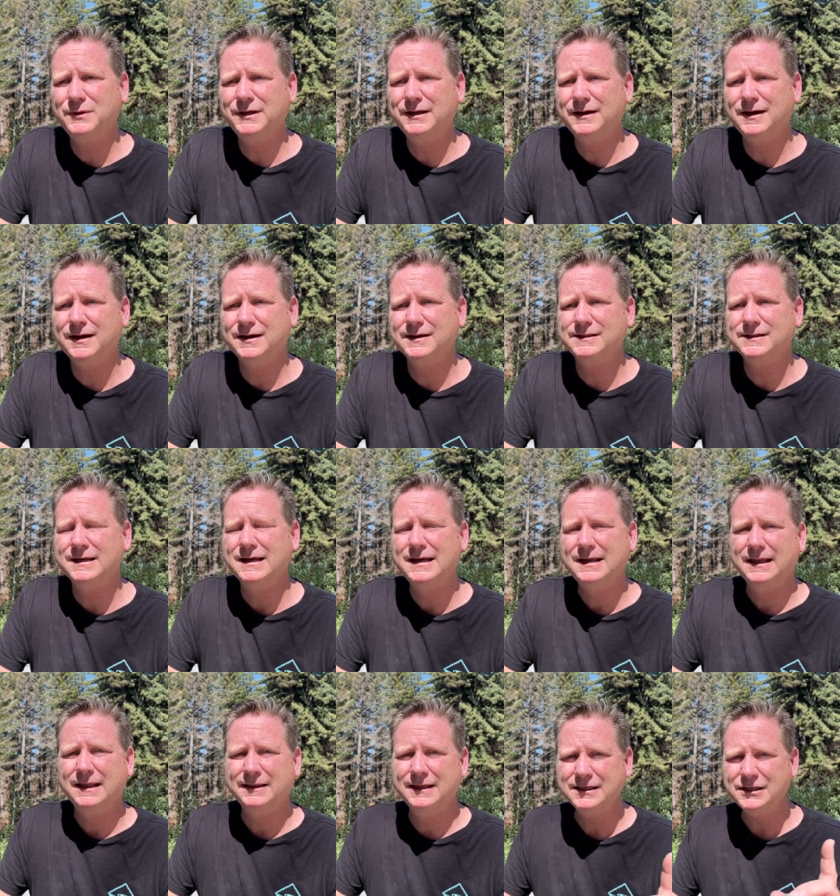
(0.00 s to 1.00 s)
because
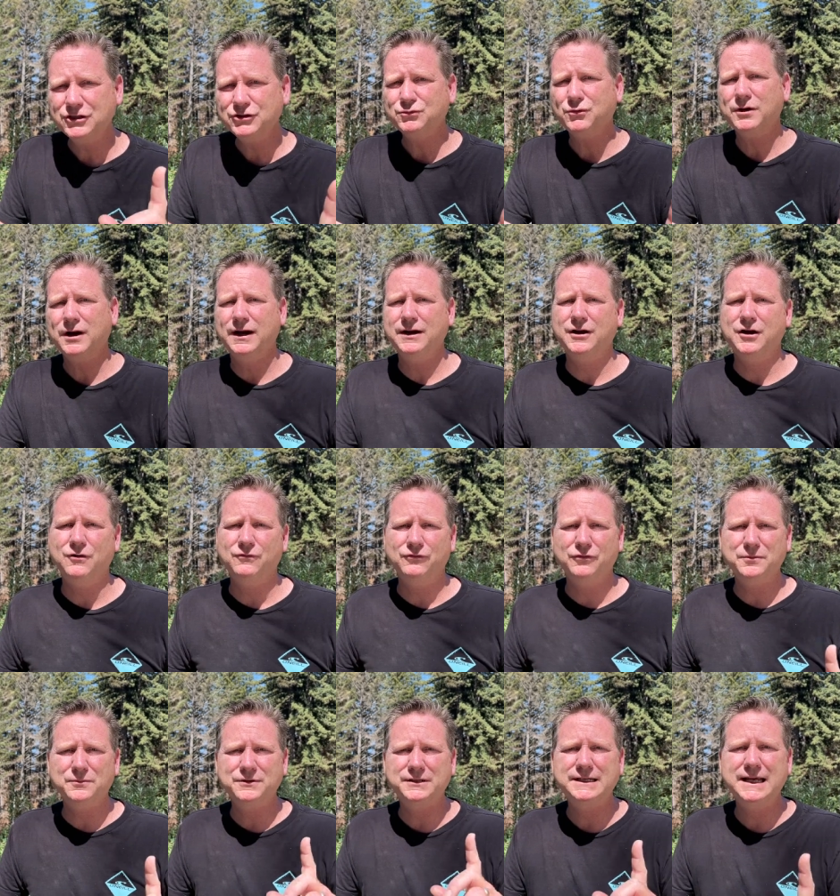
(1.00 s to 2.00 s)
this is what I know
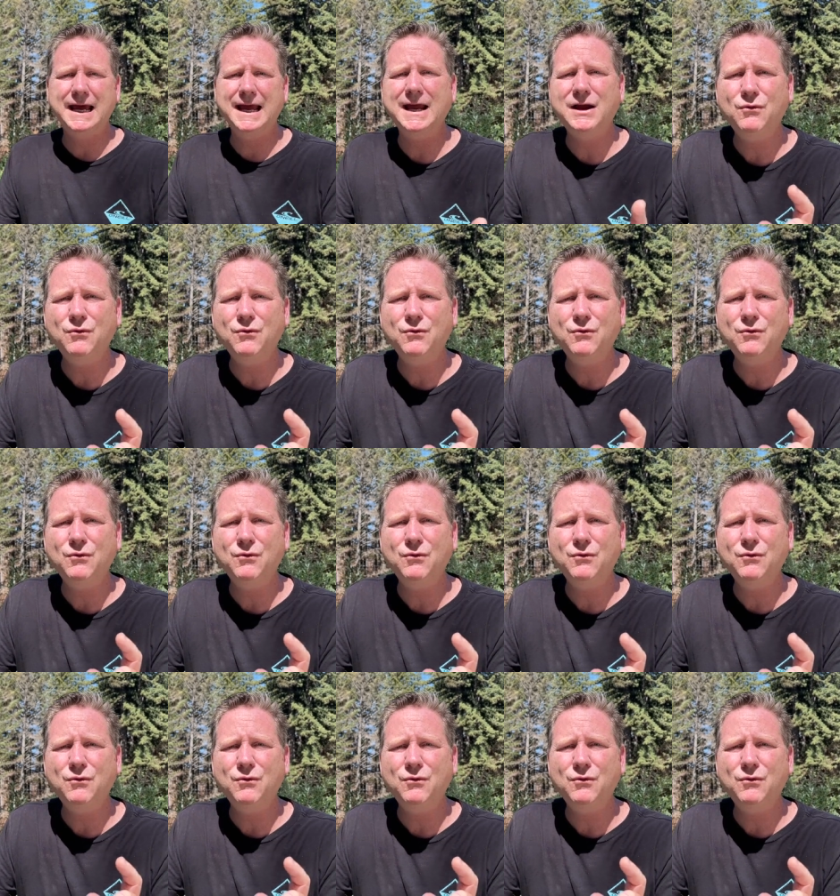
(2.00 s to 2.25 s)
from day